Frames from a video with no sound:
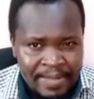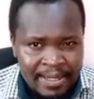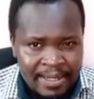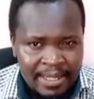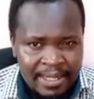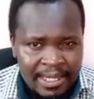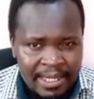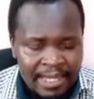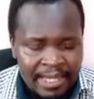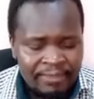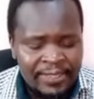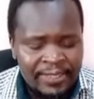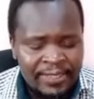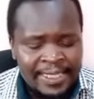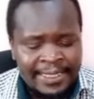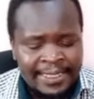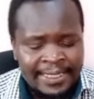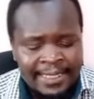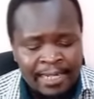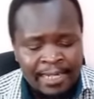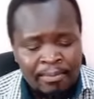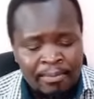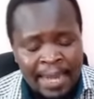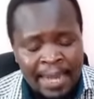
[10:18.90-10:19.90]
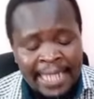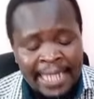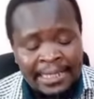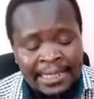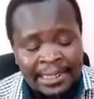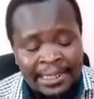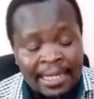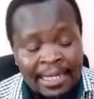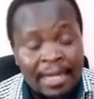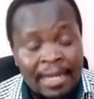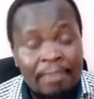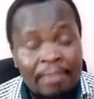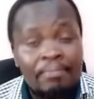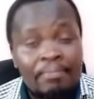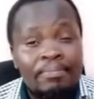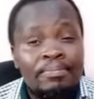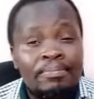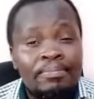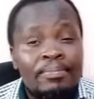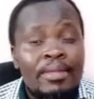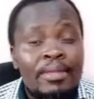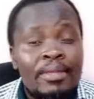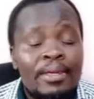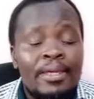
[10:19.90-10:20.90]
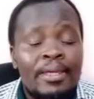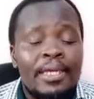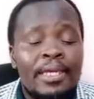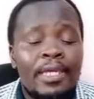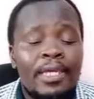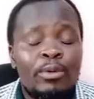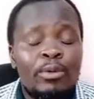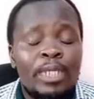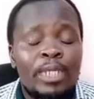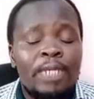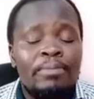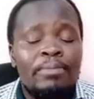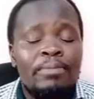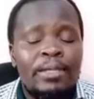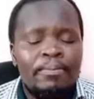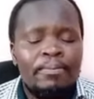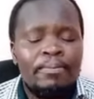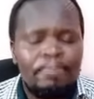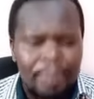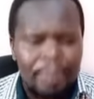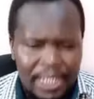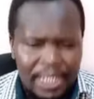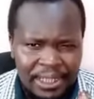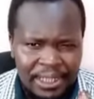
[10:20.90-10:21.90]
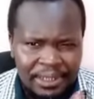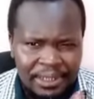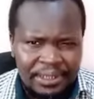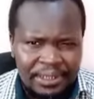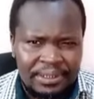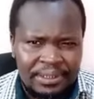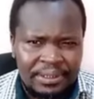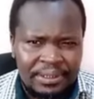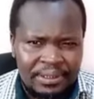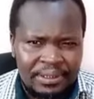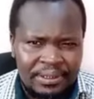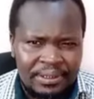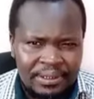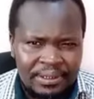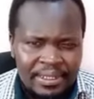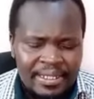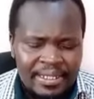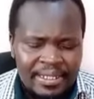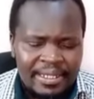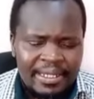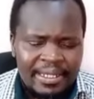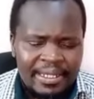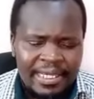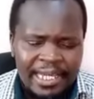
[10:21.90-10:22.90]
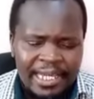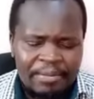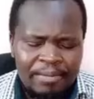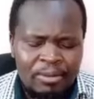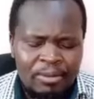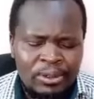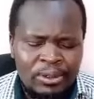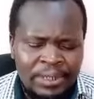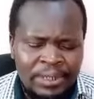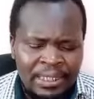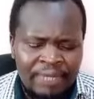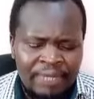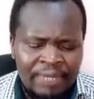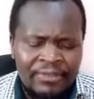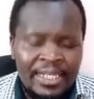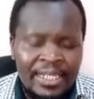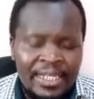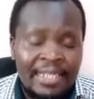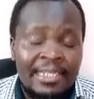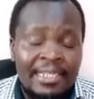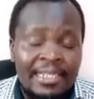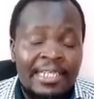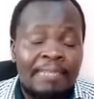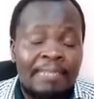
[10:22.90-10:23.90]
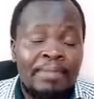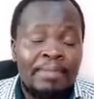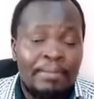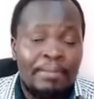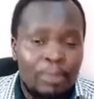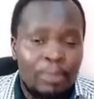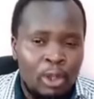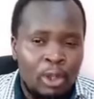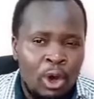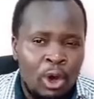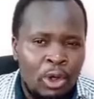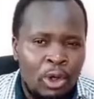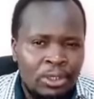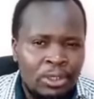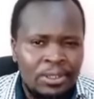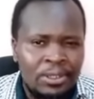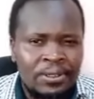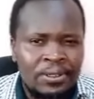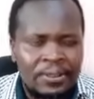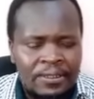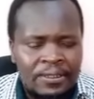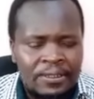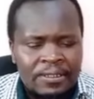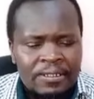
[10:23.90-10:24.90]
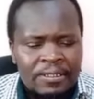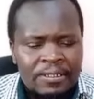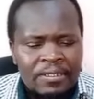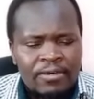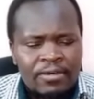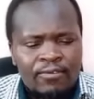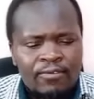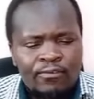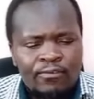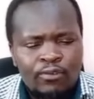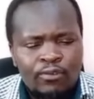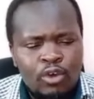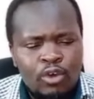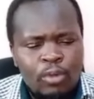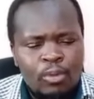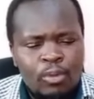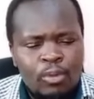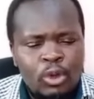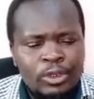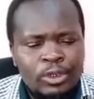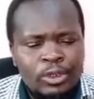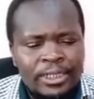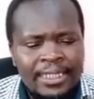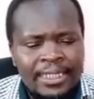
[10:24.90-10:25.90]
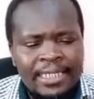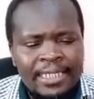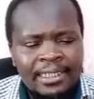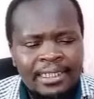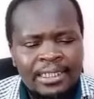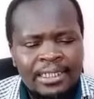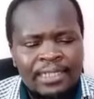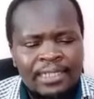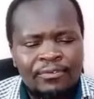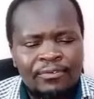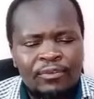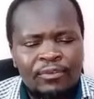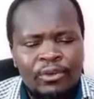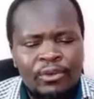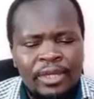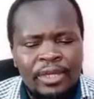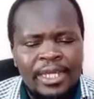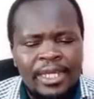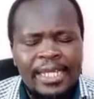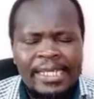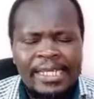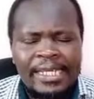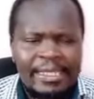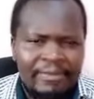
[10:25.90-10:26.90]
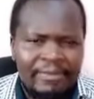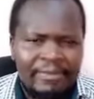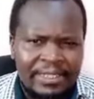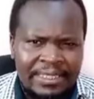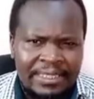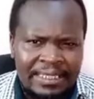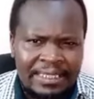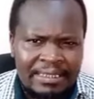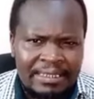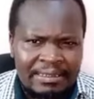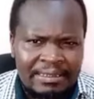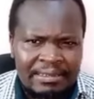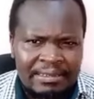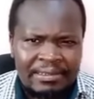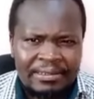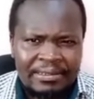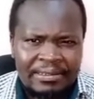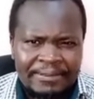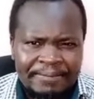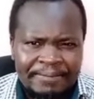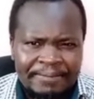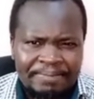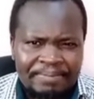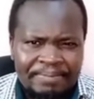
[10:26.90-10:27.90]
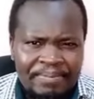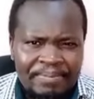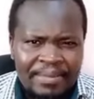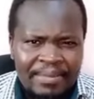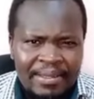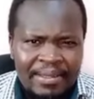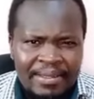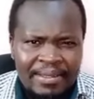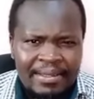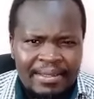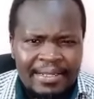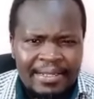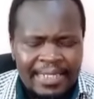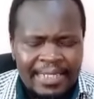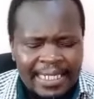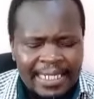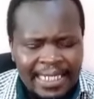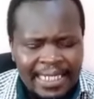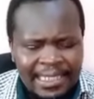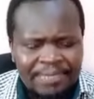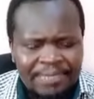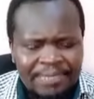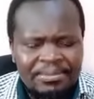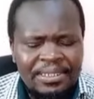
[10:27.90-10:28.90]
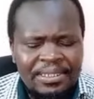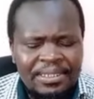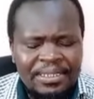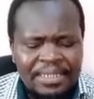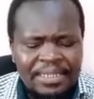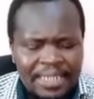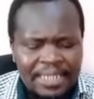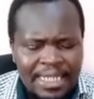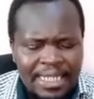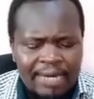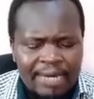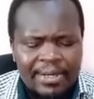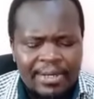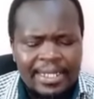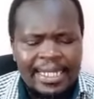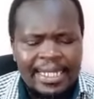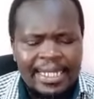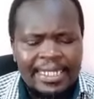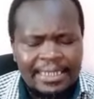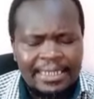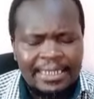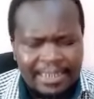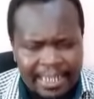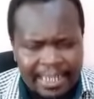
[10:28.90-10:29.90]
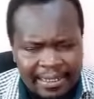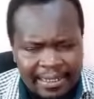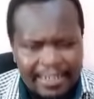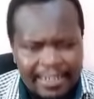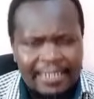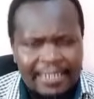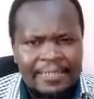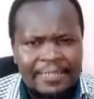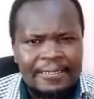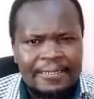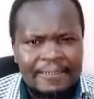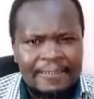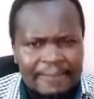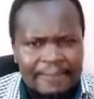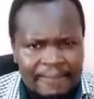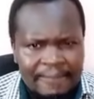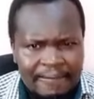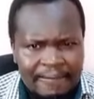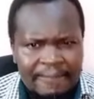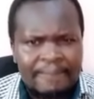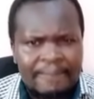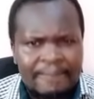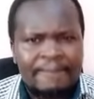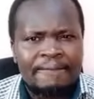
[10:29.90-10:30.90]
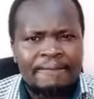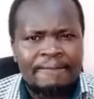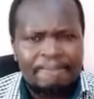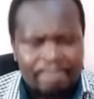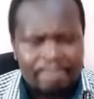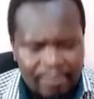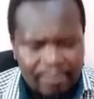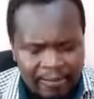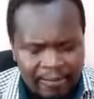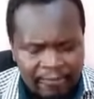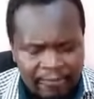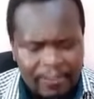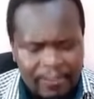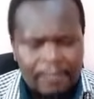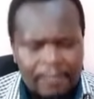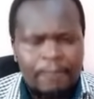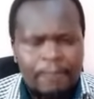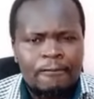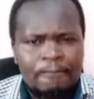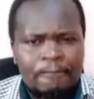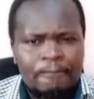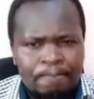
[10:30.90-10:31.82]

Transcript: If he still buys time, he will be impeached and most definitely will be blocked from contesting for any other seat. Let's meet in our next analysis. Thank you.